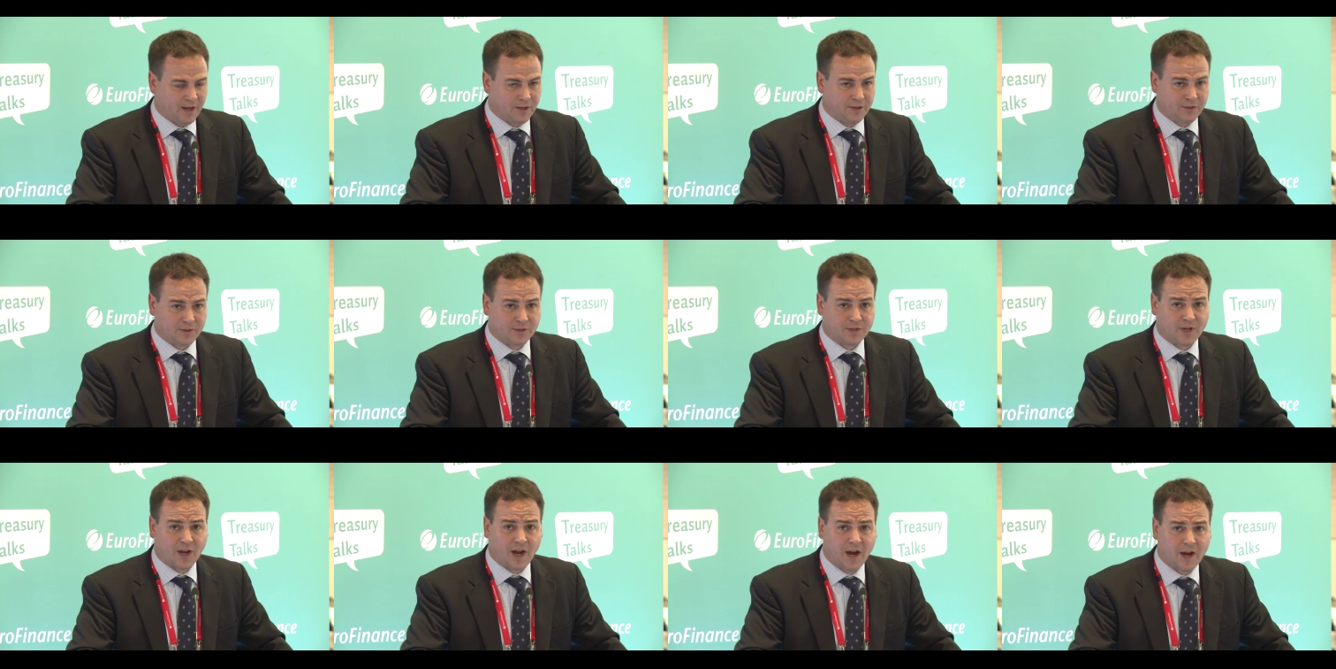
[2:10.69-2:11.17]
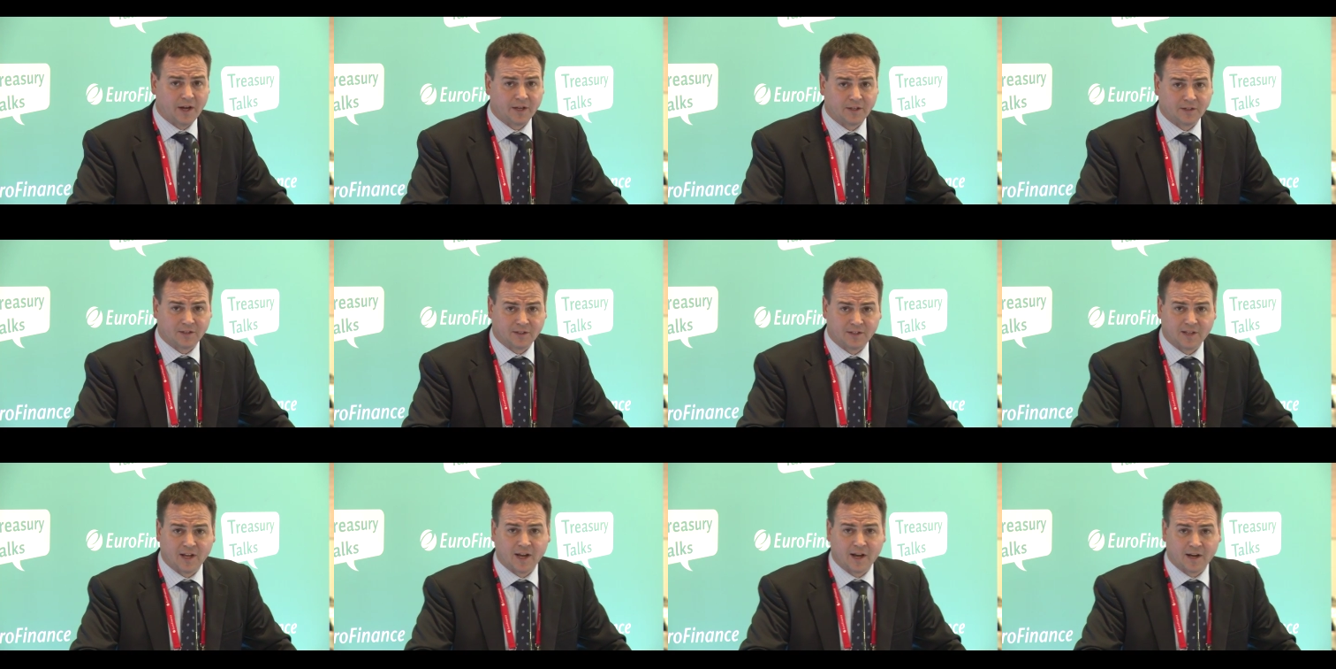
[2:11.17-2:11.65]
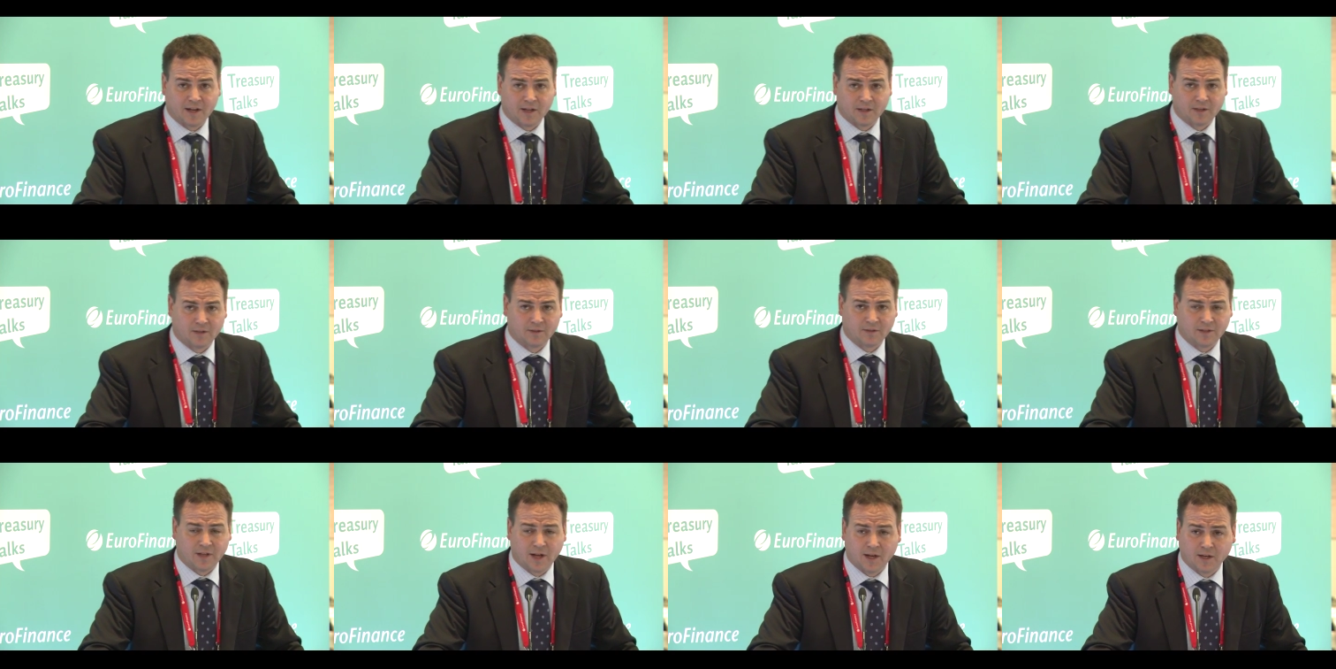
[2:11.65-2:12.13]
There's a heightened
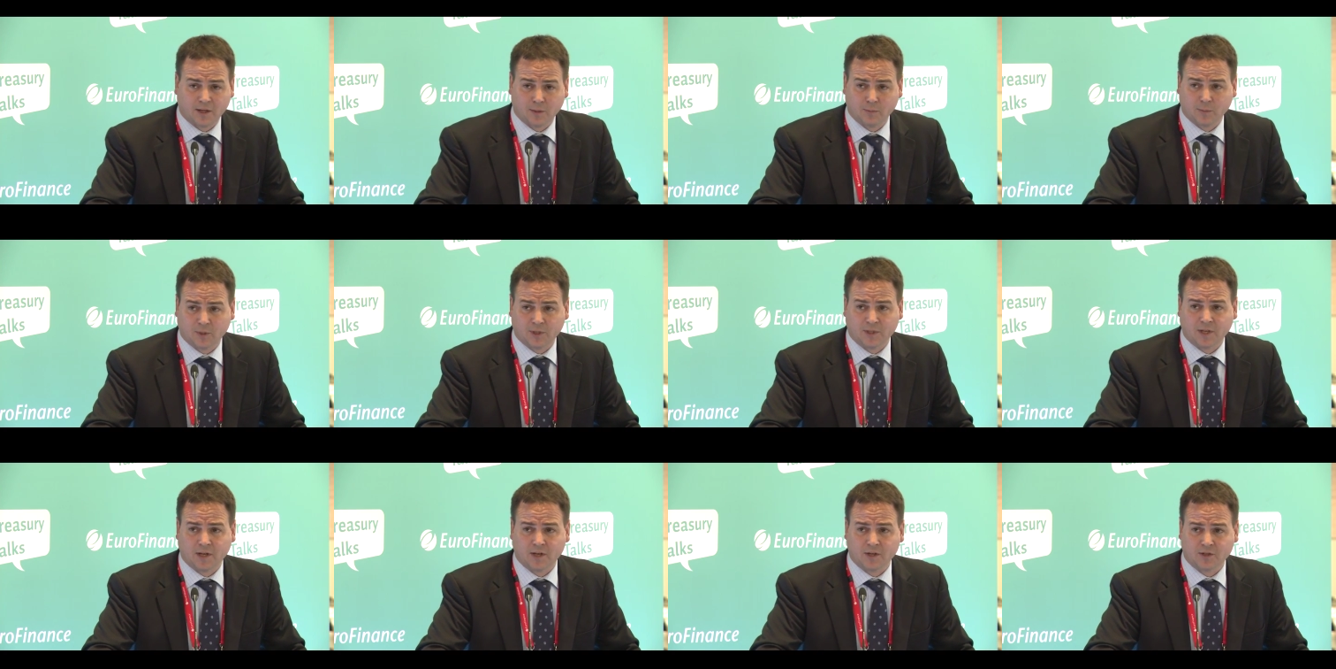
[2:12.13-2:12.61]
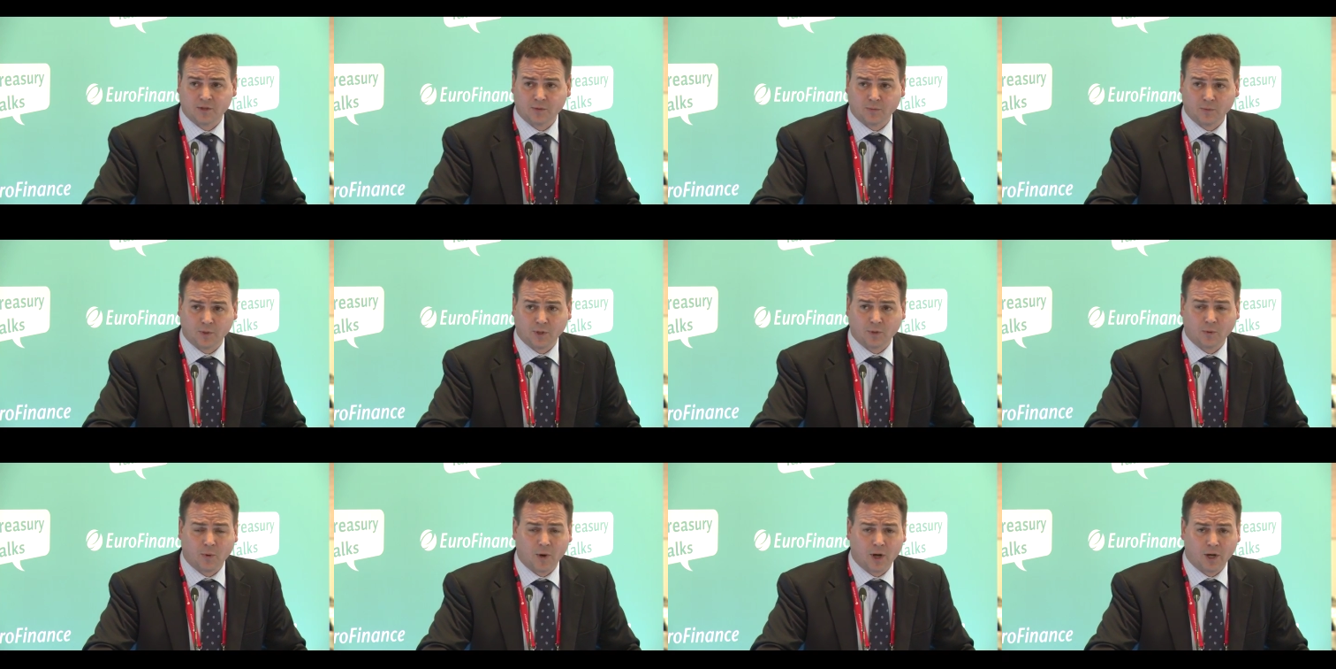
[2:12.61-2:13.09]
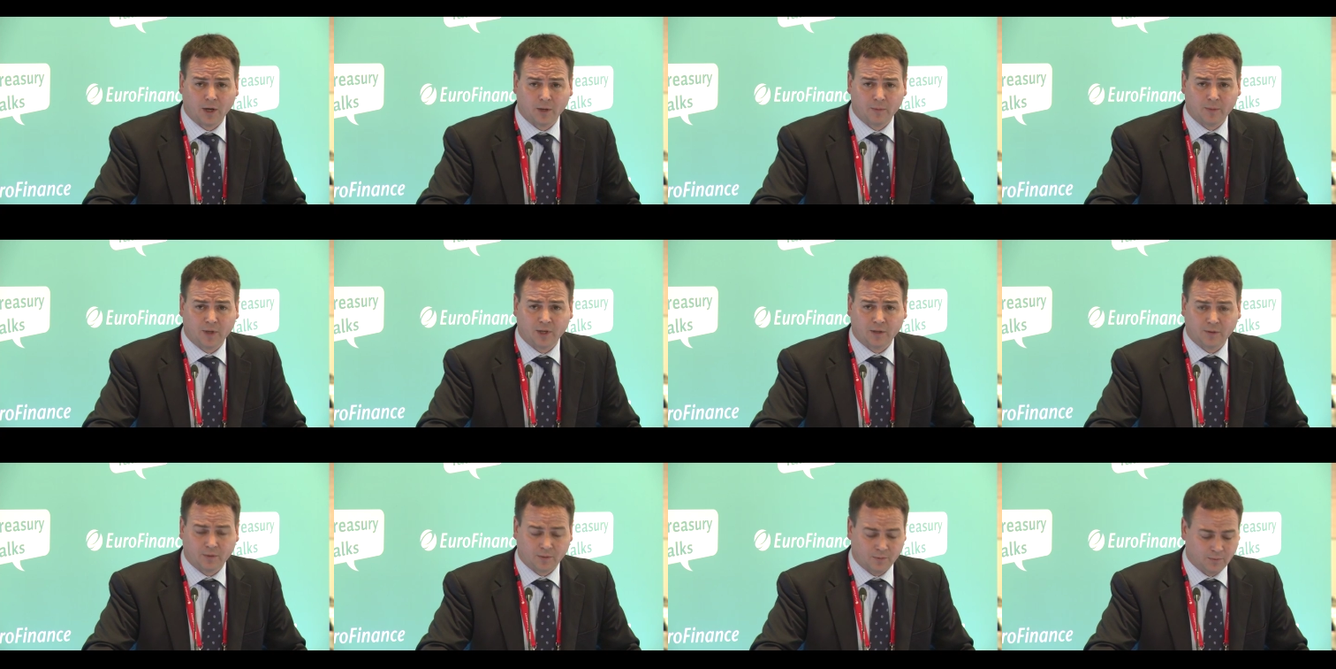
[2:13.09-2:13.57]
documentation
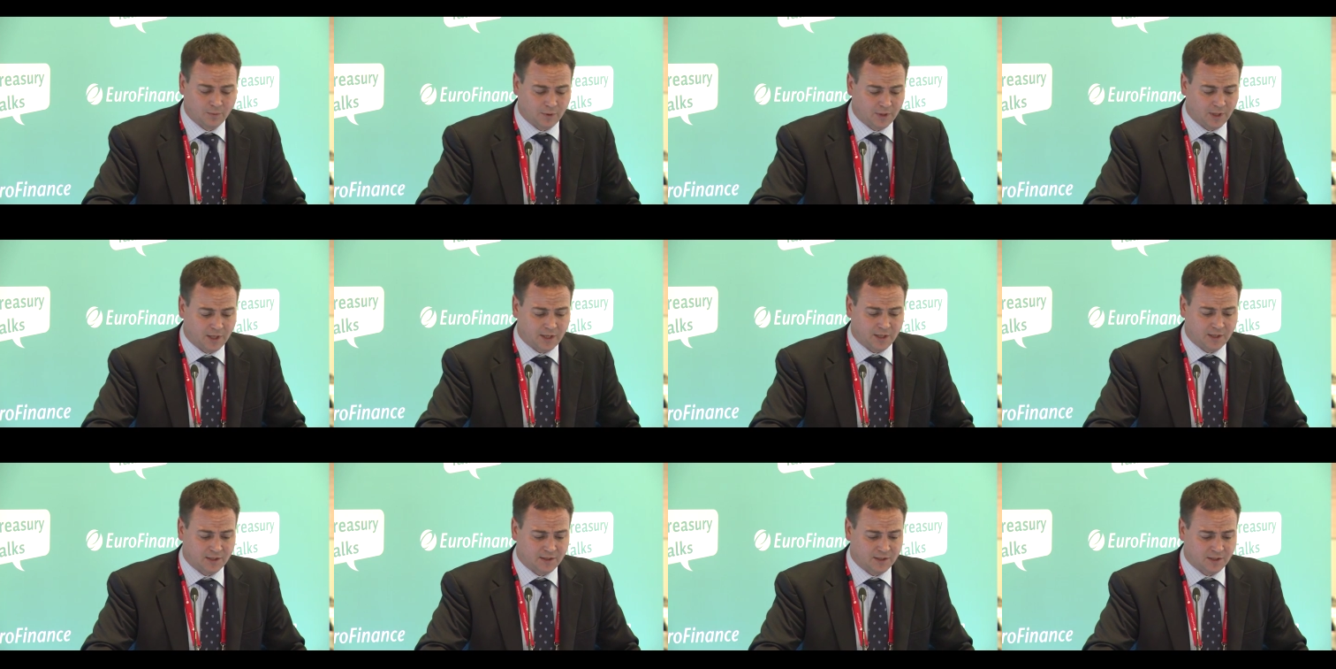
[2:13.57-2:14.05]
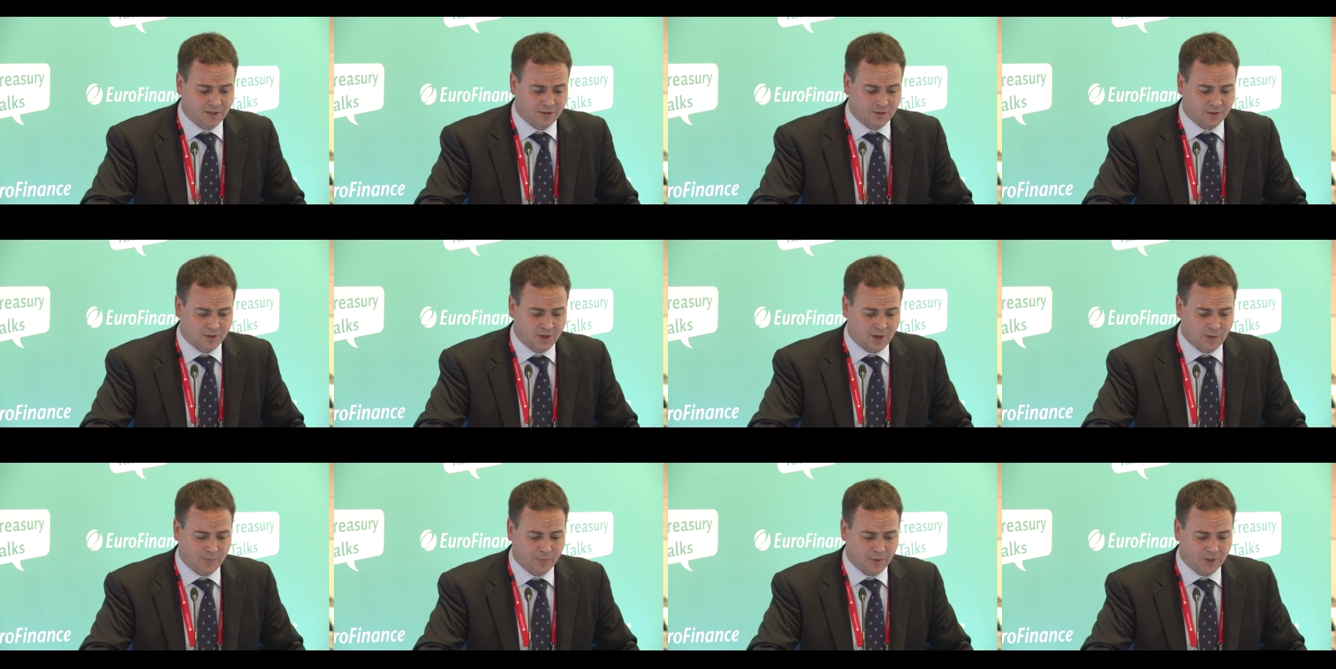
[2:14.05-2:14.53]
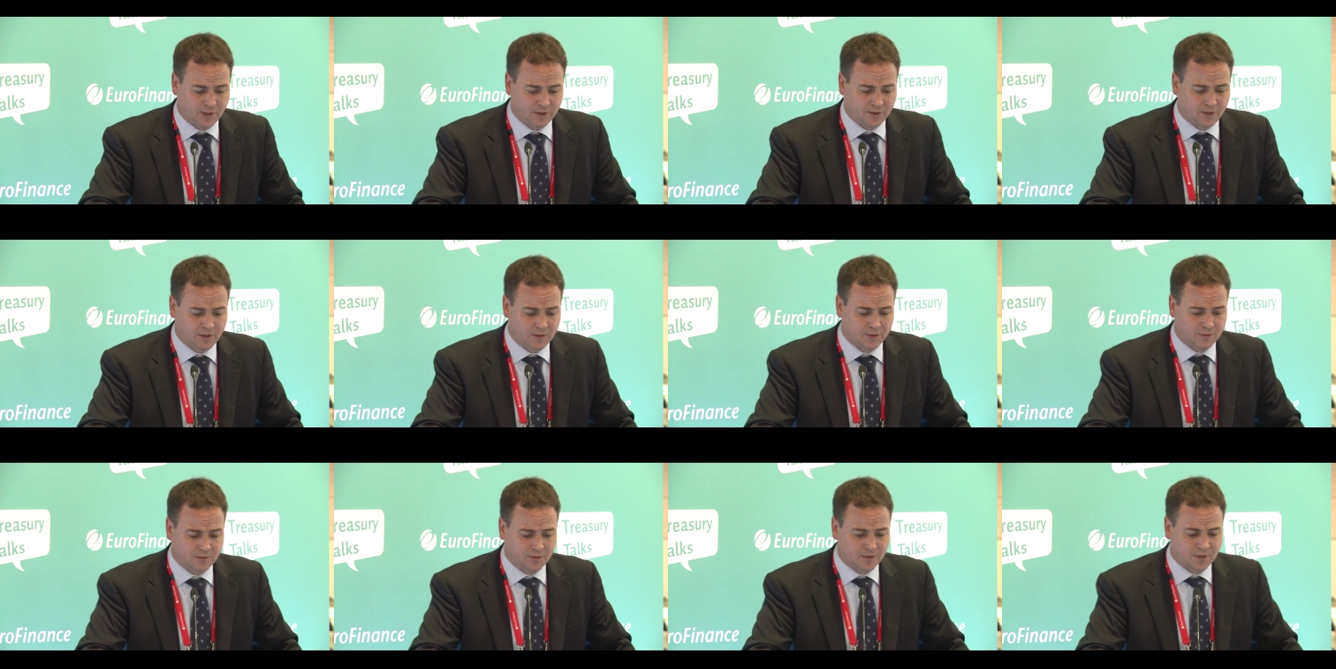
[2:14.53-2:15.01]
requirement related to intercompany
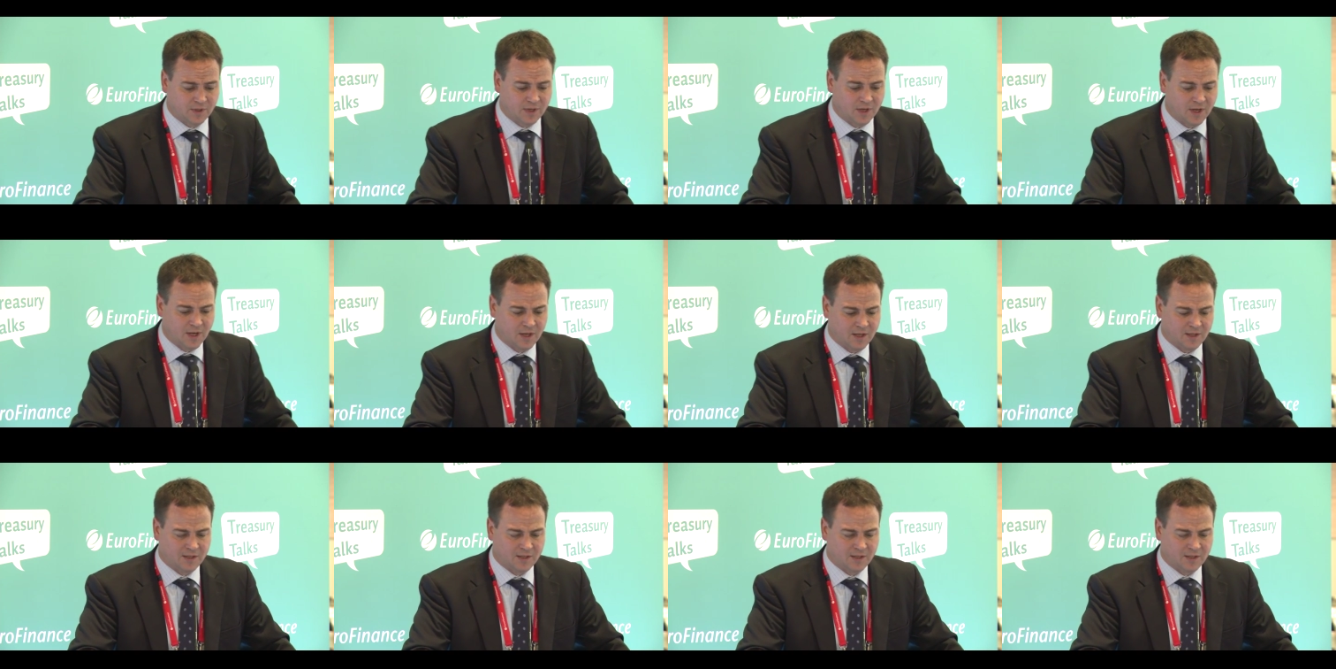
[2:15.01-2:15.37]
loans